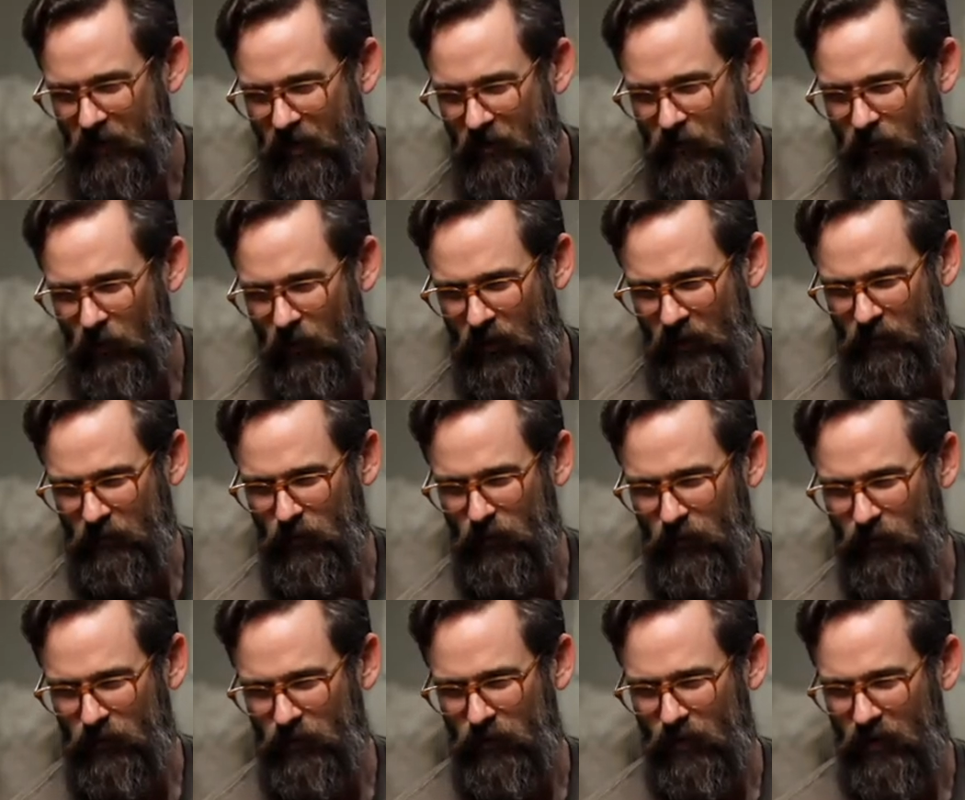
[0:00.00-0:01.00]
poetic
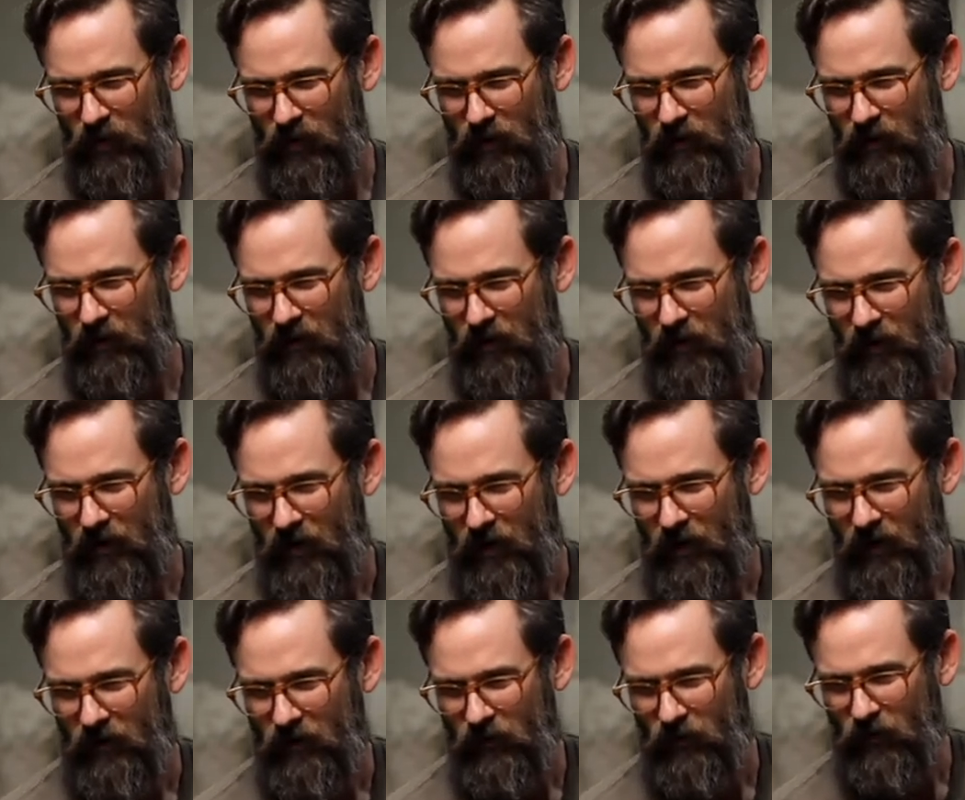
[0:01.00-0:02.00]
mood
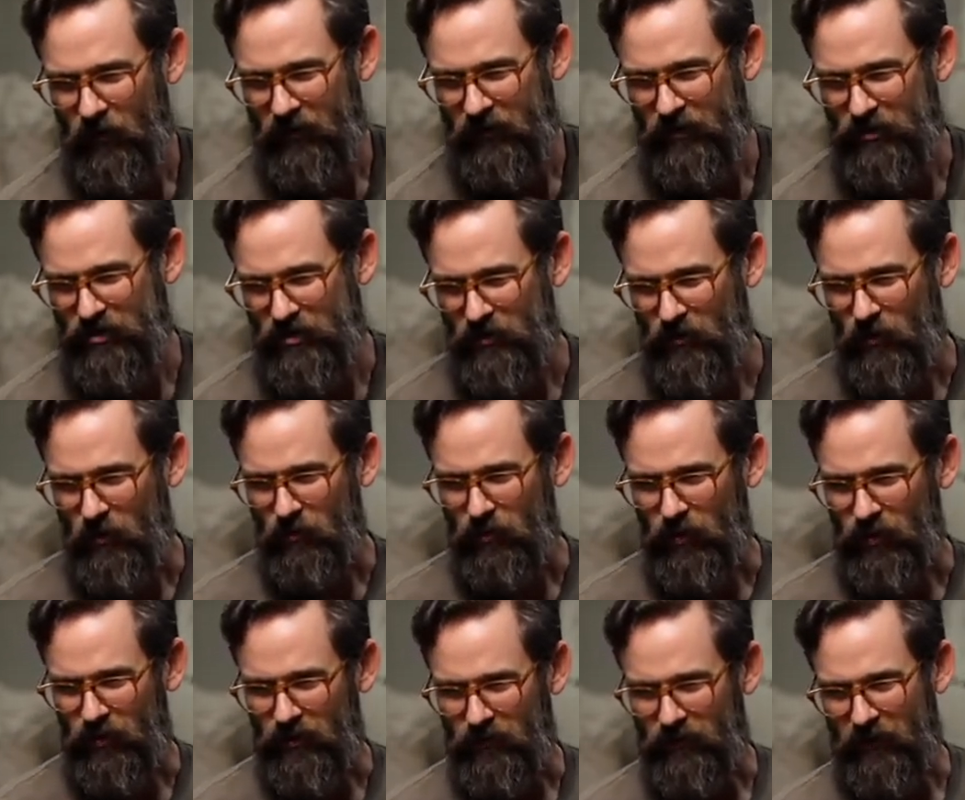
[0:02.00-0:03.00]
with the general
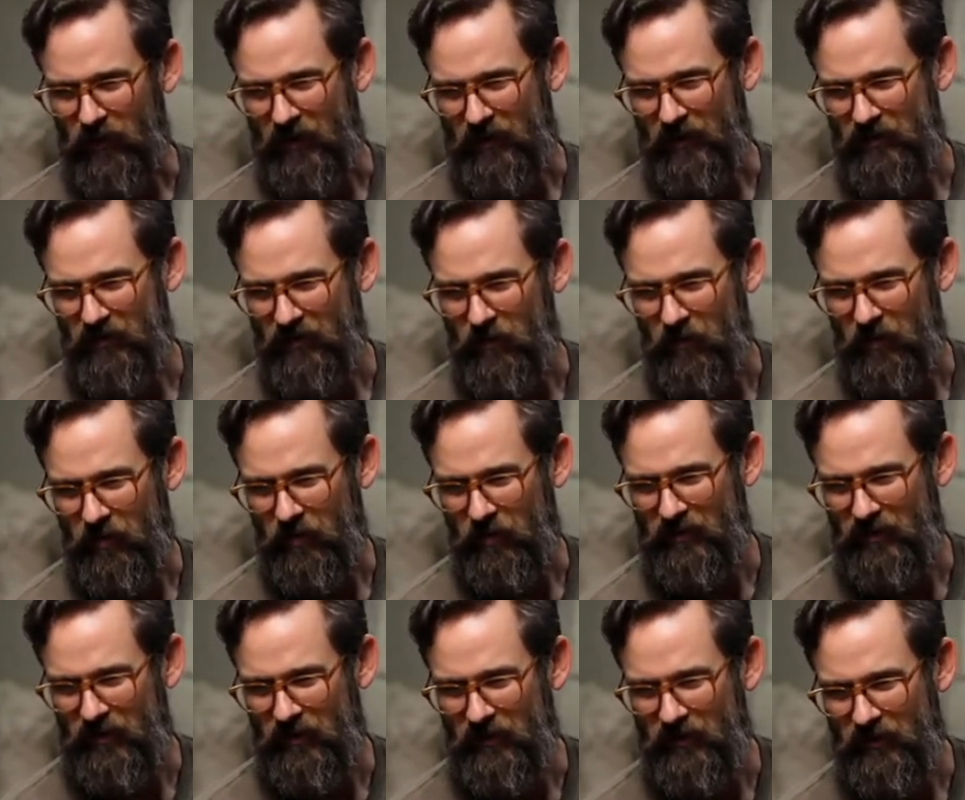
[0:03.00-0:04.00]
blurred effect in the
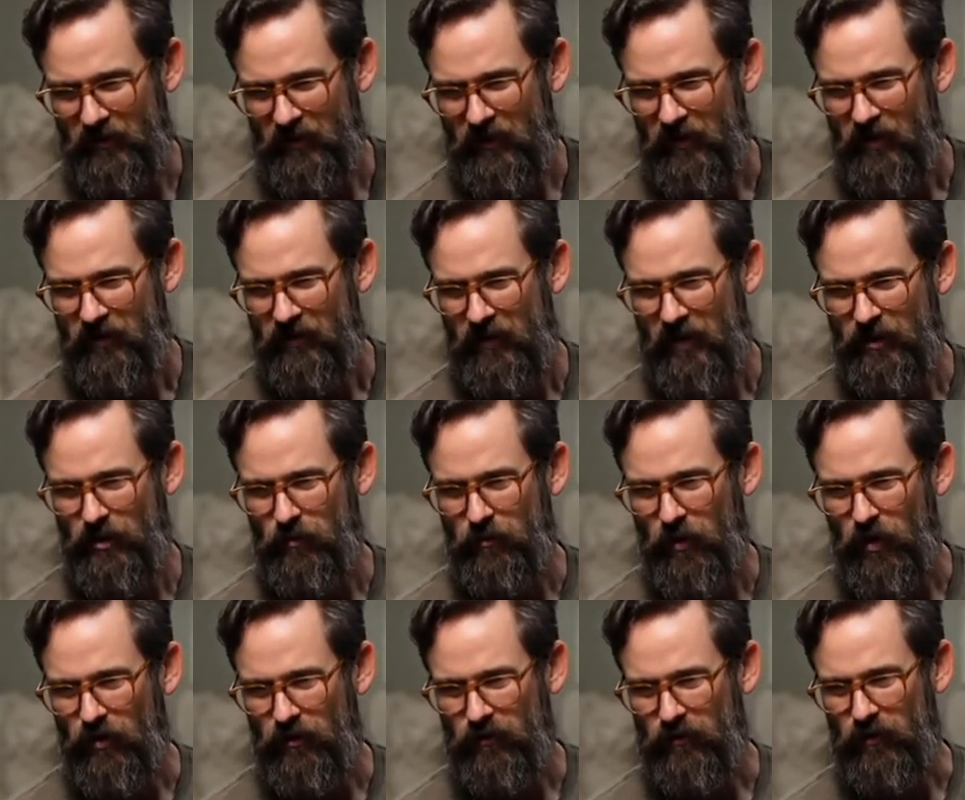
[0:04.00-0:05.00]
painting. Thank you
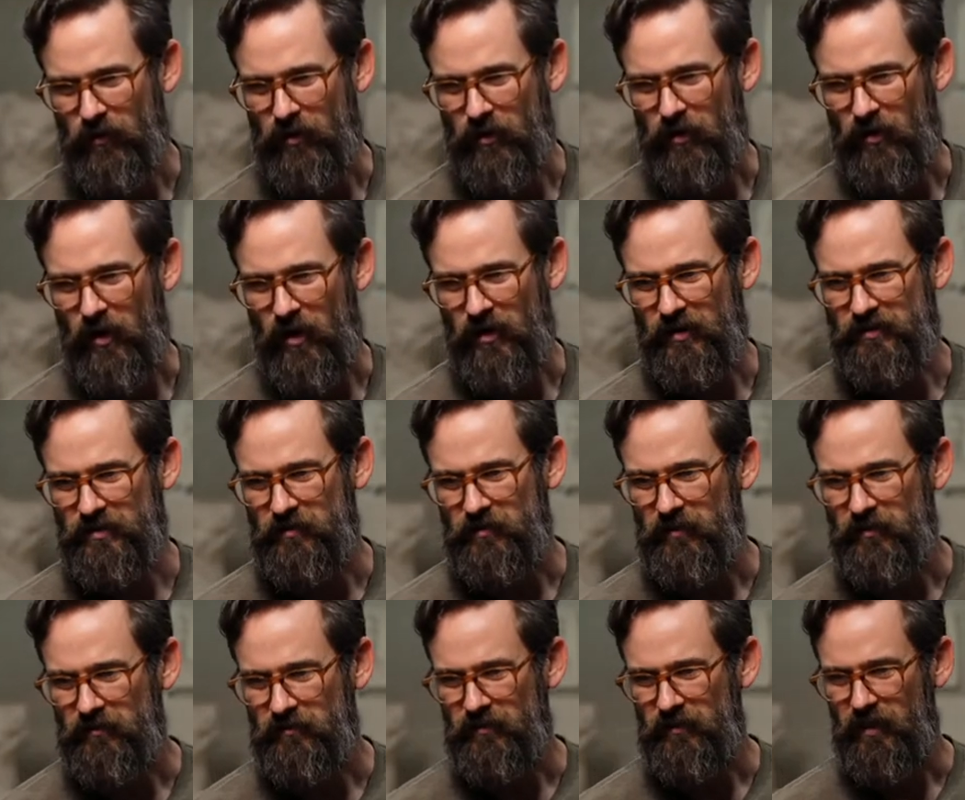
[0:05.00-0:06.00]
both for your
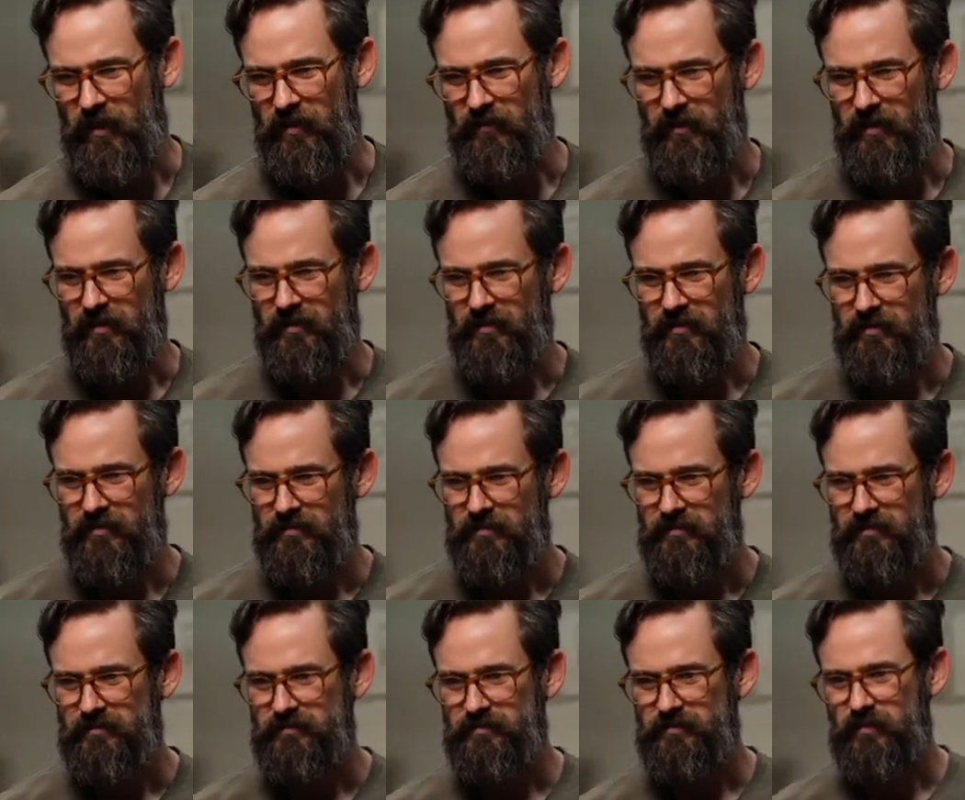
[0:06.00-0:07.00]
awesome, love it.
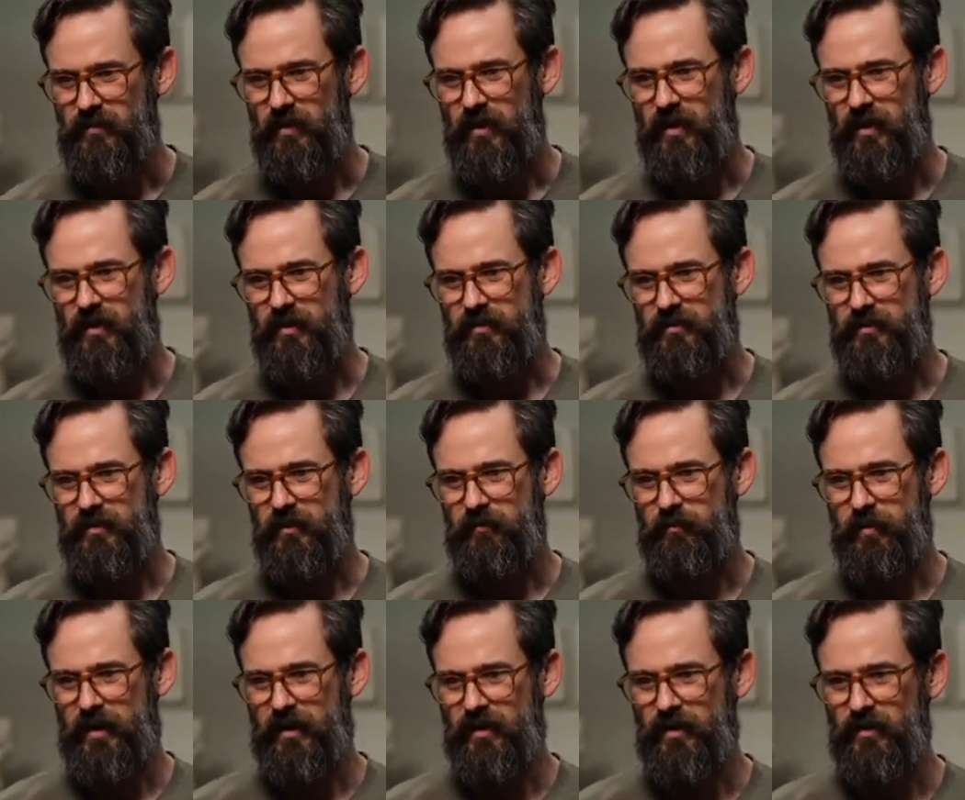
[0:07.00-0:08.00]
Love
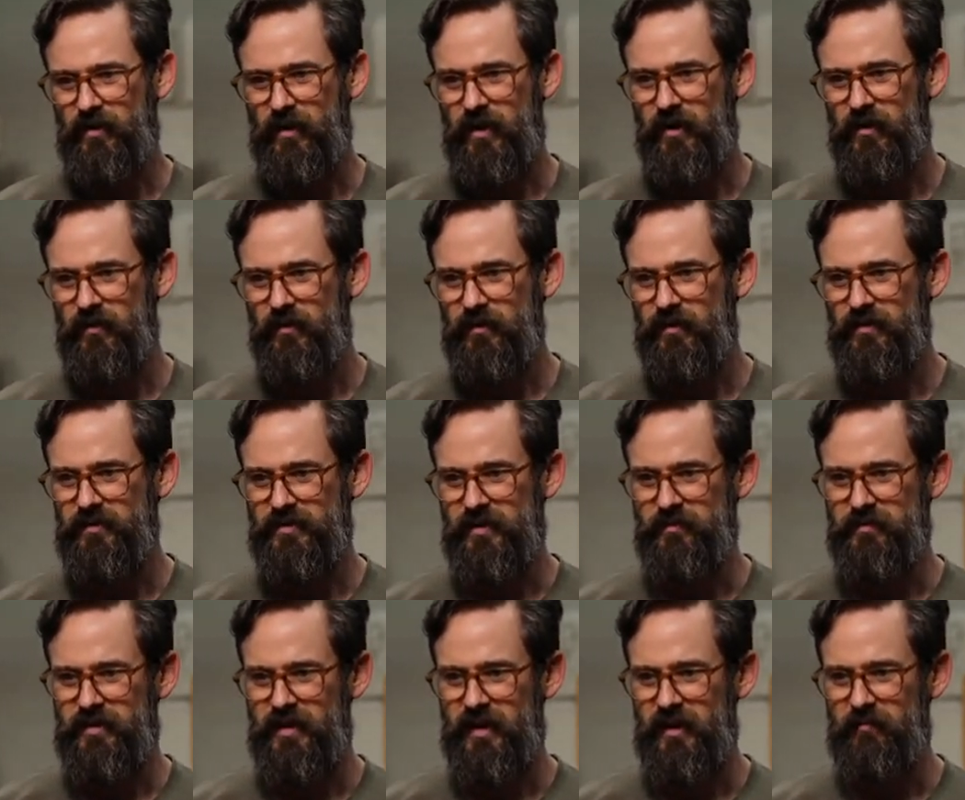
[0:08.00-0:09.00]
painting along with you
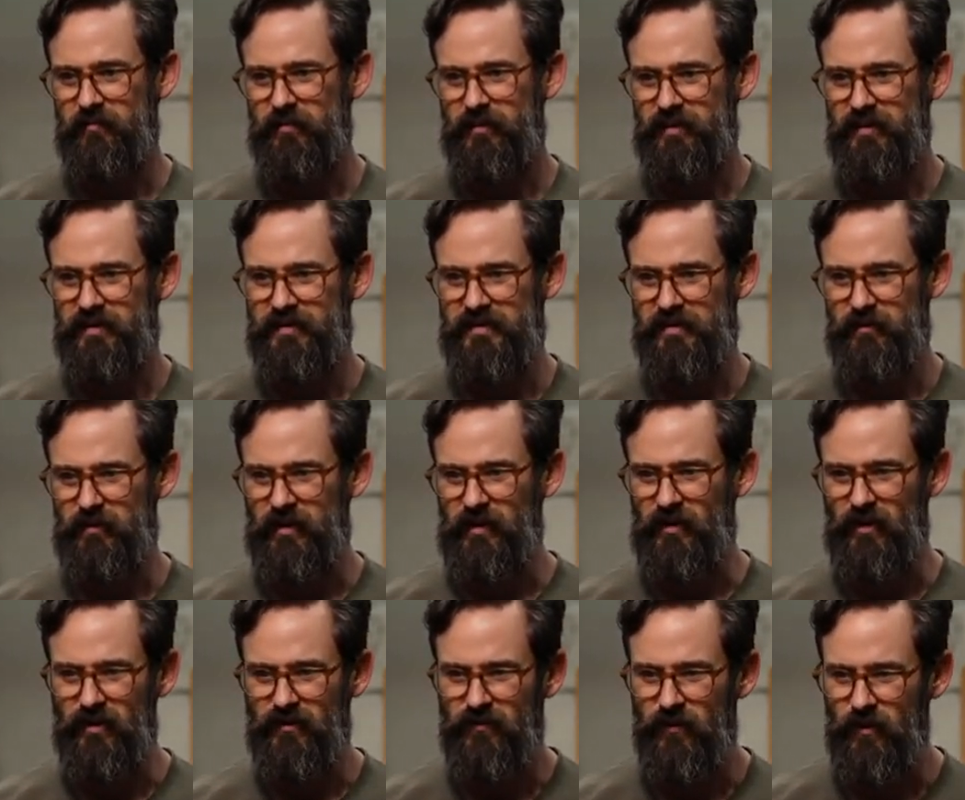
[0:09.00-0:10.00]
sometime. Please, we
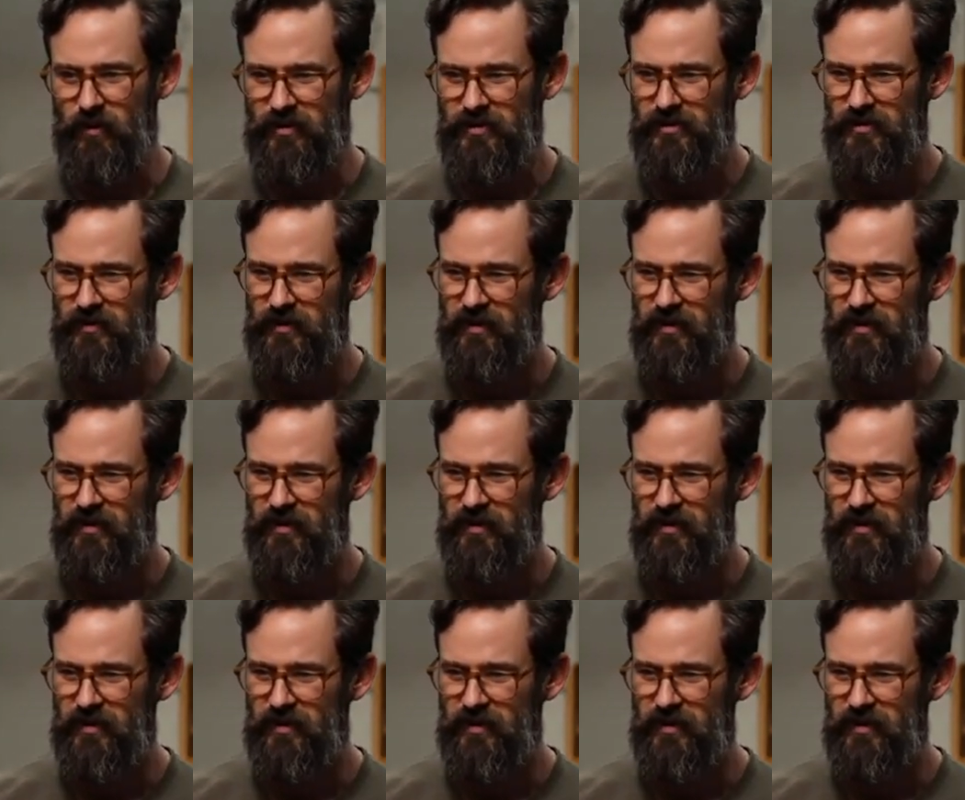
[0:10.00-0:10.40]
look forward to